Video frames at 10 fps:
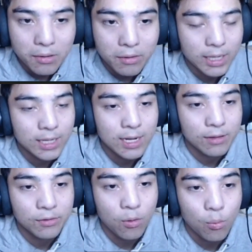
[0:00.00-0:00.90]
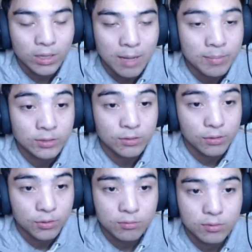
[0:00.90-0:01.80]
Okay, I don't know what happens to
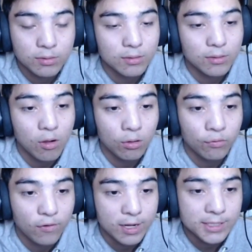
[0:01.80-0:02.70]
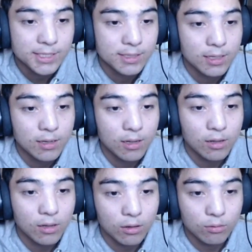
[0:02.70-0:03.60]
you, old friends.
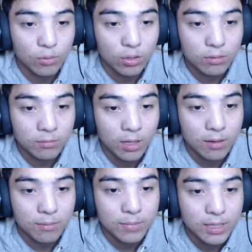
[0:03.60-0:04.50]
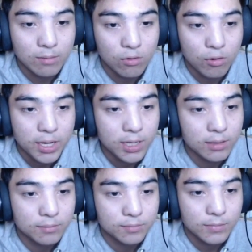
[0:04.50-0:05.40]
Not uh, Minamori.
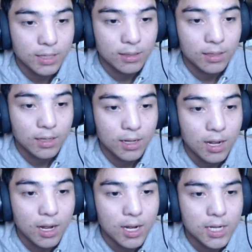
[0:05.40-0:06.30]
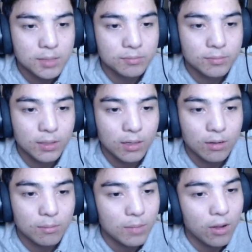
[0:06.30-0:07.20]
Um,
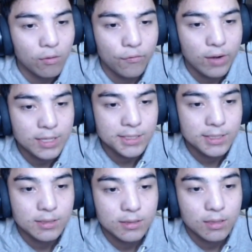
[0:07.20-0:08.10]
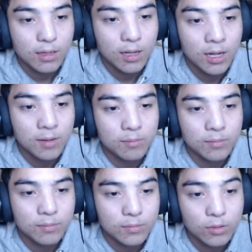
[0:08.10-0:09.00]
my old friends, um,
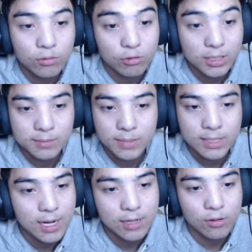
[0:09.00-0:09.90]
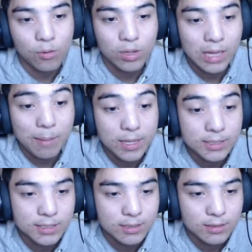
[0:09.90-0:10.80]
not trust me. I don't know what
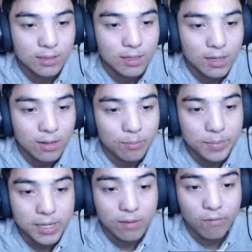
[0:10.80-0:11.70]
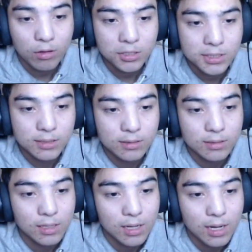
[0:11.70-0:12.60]
happens. Mia Waltz,
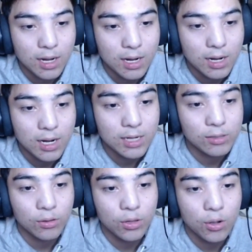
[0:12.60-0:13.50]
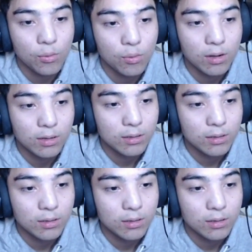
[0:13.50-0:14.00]
I don't know.